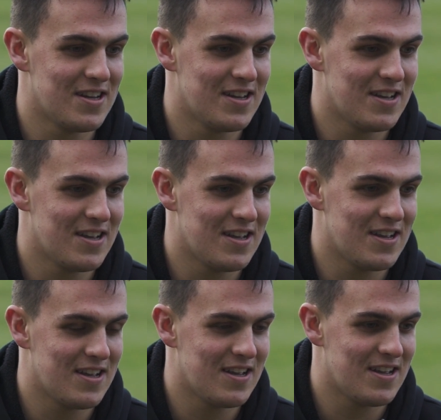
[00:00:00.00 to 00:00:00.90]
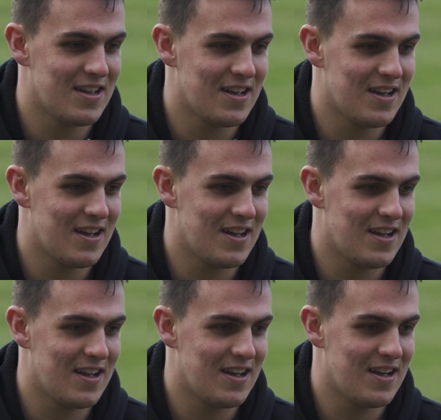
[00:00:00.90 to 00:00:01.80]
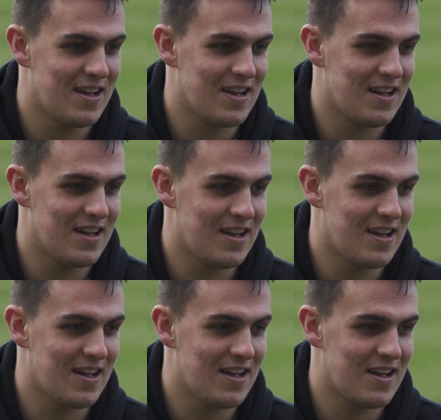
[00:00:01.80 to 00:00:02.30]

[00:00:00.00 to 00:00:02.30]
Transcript: Nobody speaks.